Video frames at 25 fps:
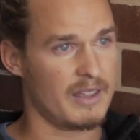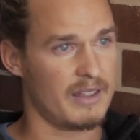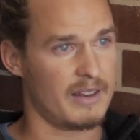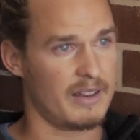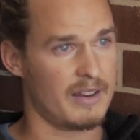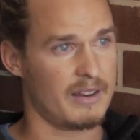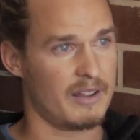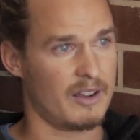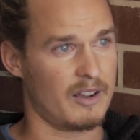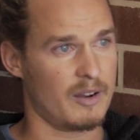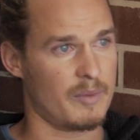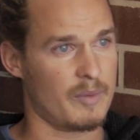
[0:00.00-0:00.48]

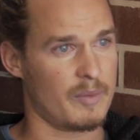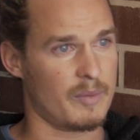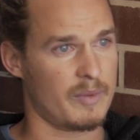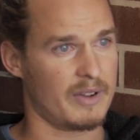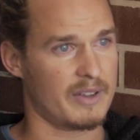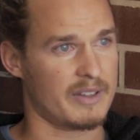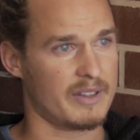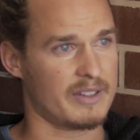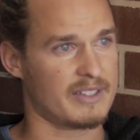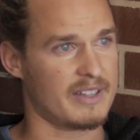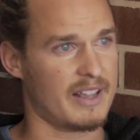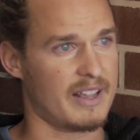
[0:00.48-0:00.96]
And I
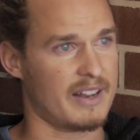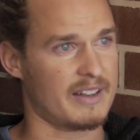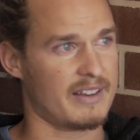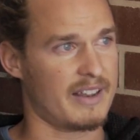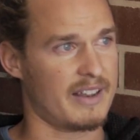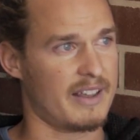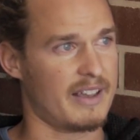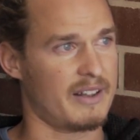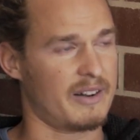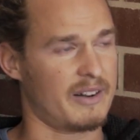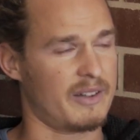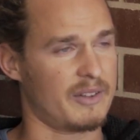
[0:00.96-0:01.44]
remember I sat
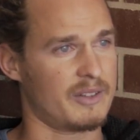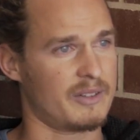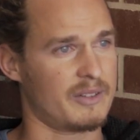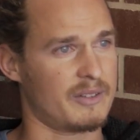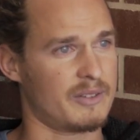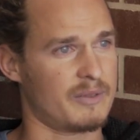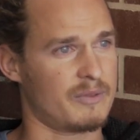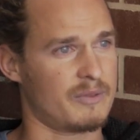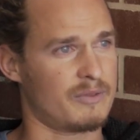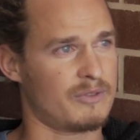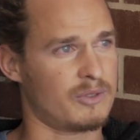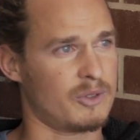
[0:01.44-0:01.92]
down on
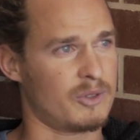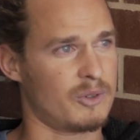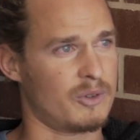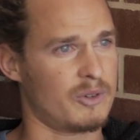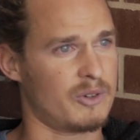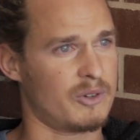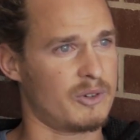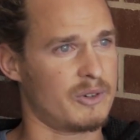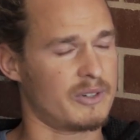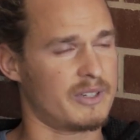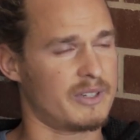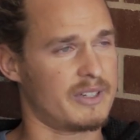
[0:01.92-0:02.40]
the
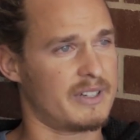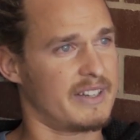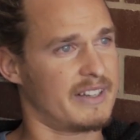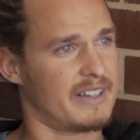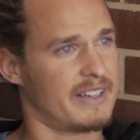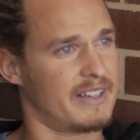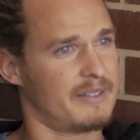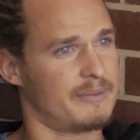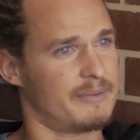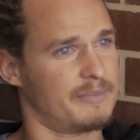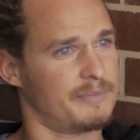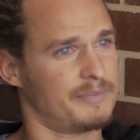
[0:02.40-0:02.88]
floor
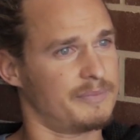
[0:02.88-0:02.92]
and